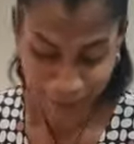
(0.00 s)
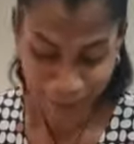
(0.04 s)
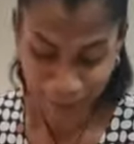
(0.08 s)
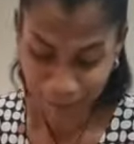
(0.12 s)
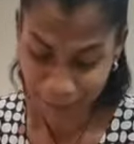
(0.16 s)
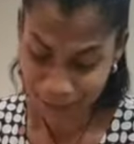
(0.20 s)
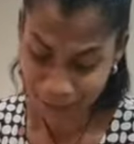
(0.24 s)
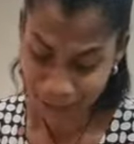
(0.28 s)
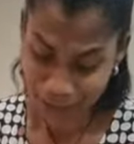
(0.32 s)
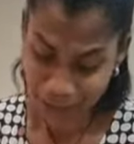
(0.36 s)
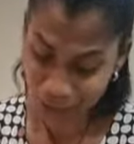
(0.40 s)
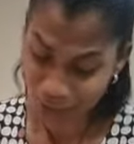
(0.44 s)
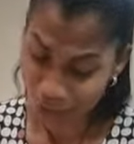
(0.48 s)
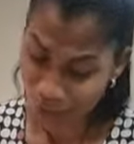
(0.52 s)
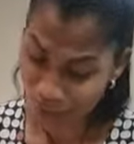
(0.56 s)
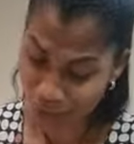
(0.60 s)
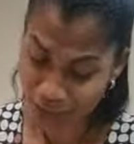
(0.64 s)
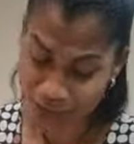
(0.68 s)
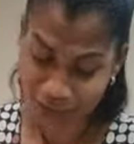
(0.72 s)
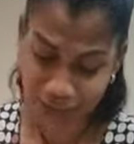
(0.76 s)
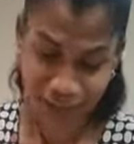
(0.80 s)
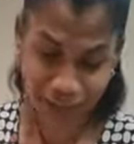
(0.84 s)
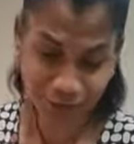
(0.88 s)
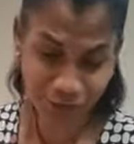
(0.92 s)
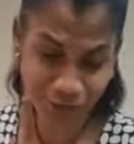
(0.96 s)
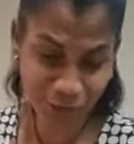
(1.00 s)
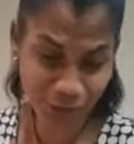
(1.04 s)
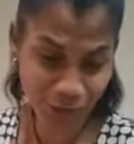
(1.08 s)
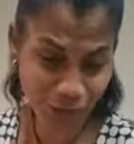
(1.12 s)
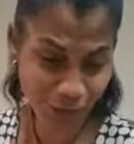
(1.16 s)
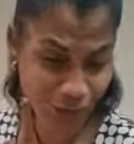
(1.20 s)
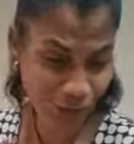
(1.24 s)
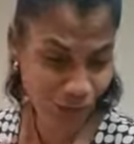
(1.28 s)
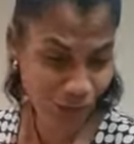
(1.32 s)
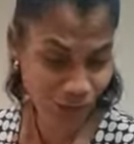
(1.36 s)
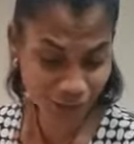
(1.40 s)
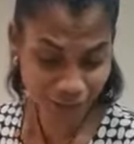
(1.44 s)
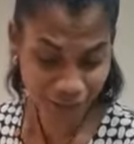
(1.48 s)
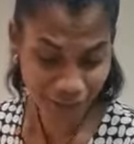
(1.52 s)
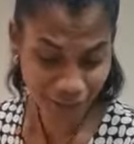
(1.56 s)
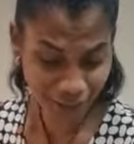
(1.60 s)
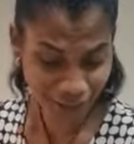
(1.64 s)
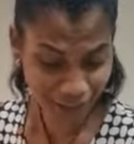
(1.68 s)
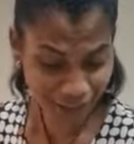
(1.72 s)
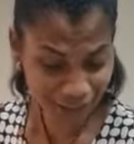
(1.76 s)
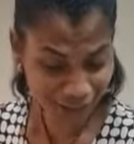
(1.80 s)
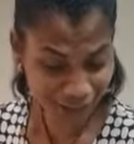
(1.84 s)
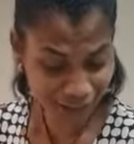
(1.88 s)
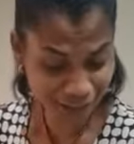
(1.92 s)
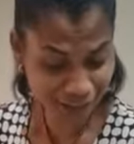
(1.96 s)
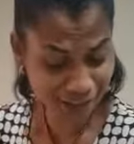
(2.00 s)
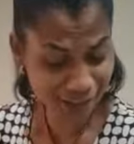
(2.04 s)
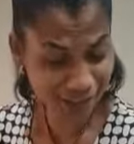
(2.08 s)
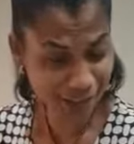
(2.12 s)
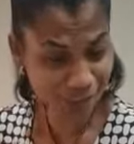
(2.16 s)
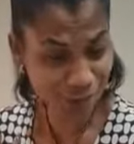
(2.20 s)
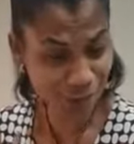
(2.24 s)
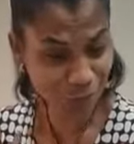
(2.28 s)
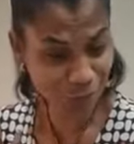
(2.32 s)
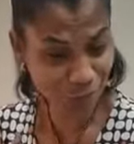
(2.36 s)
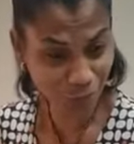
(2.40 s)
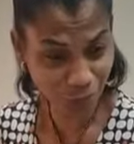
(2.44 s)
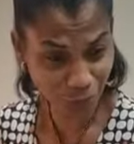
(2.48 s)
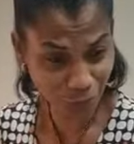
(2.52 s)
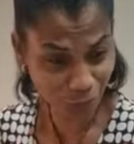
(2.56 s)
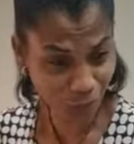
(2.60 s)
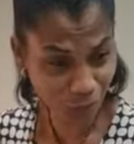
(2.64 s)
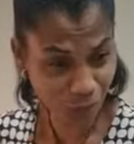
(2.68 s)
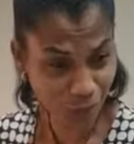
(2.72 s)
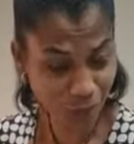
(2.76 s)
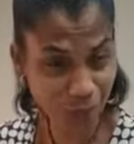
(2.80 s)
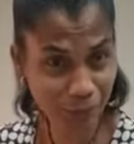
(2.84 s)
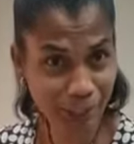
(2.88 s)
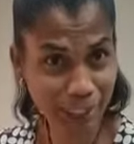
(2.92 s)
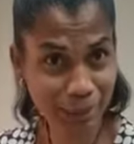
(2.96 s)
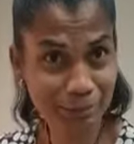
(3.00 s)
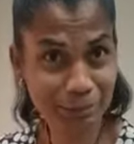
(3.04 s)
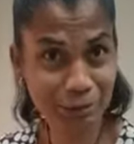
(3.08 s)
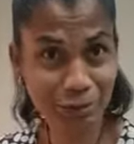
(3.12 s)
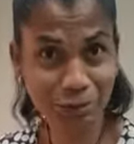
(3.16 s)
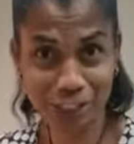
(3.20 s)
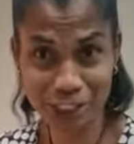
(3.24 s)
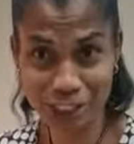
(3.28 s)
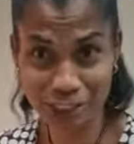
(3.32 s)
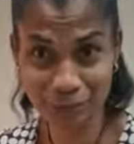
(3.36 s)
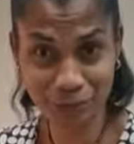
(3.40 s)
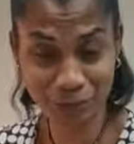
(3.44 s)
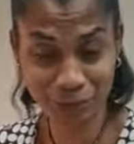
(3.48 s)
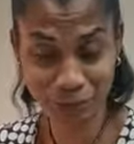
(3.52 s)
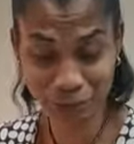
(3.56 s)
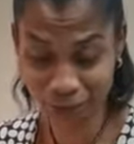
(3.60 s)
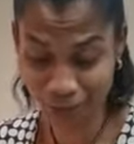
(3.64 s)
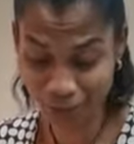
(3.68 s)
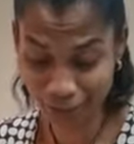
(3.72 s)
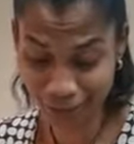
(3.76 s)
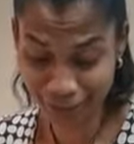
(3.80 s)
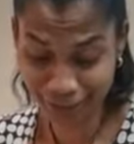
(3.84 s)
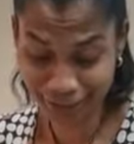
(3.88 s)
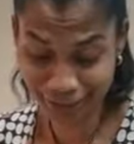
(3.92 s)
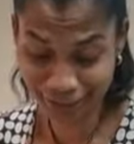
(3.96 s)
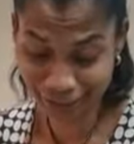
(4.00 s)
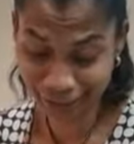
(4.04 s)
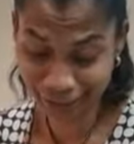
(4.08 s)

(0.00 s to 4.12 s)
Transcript: But I don't want to give you all the things until tomorrow when I'm dressed for work.